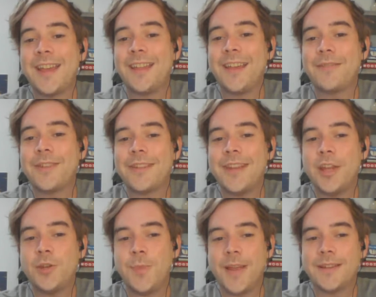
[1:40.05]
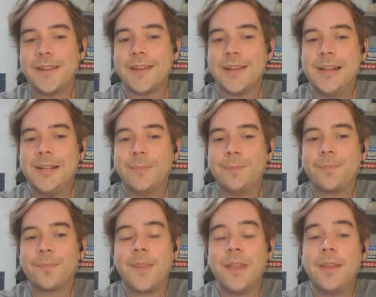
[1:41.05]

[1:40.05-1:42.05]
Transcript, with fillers: at left-bank.com.